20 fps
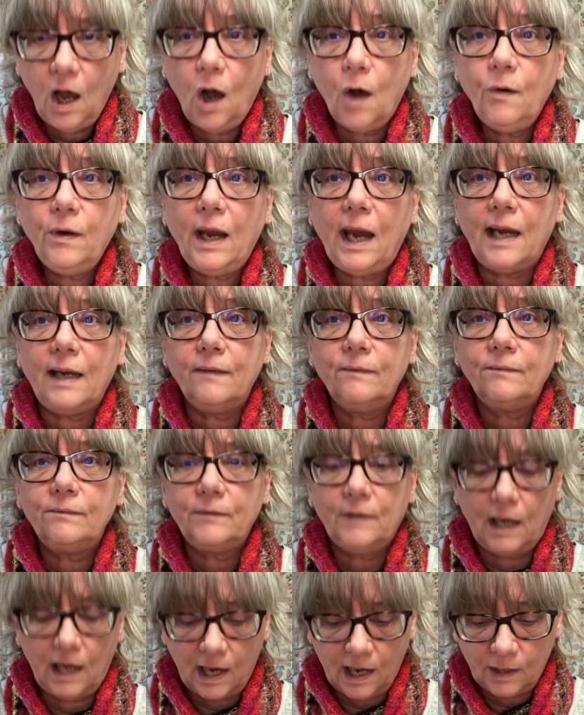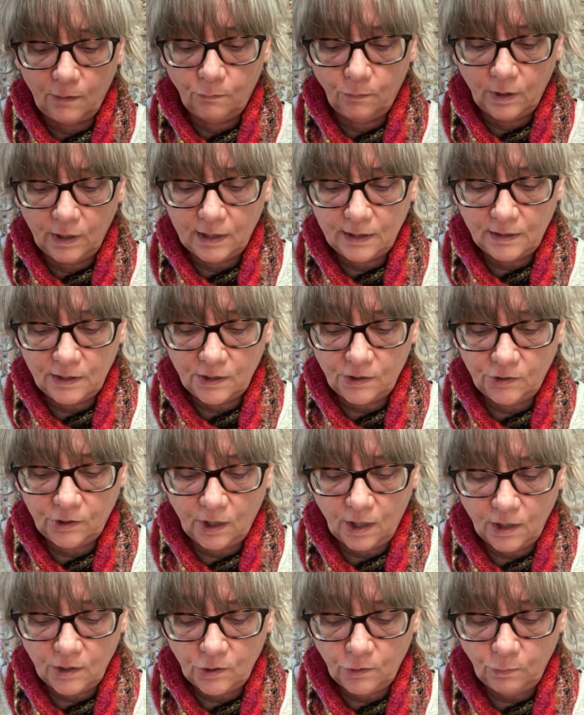Okay, I want to
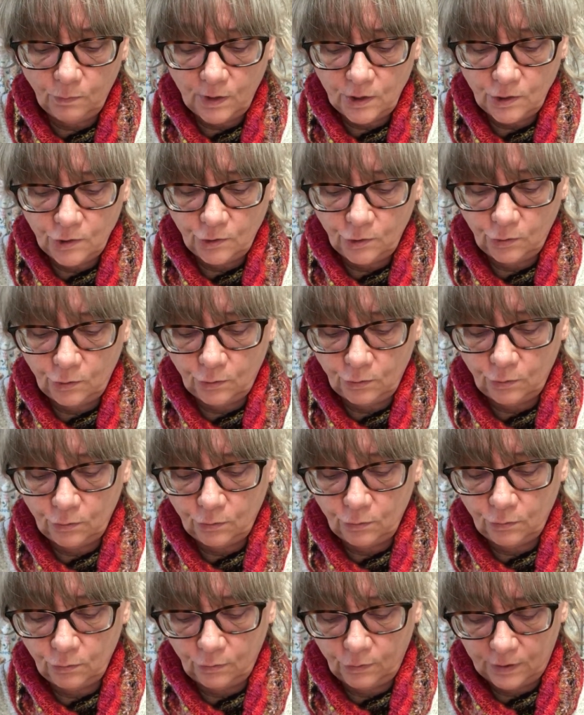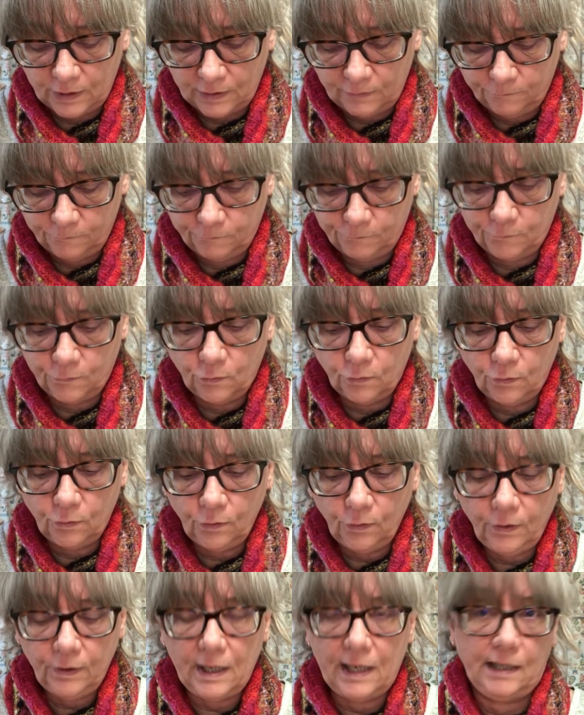discuss 1, 2, 3,
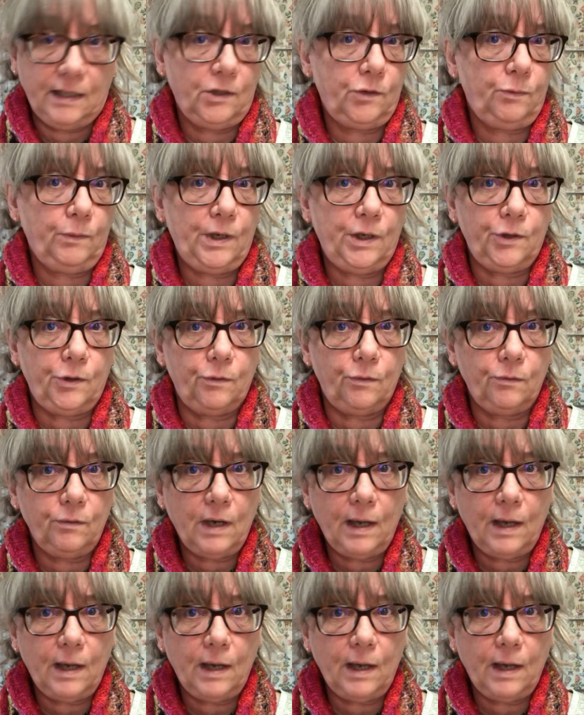4 things with you.